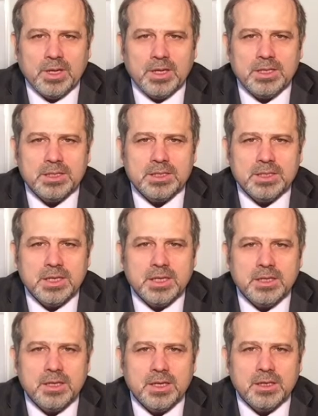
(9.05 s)
It is
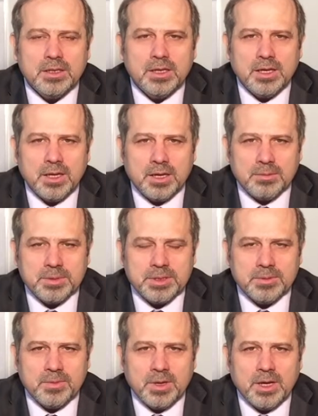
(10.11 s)
seen in
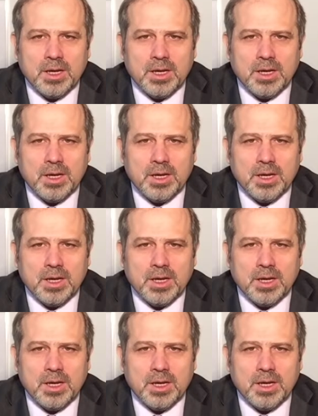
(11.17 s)
hips.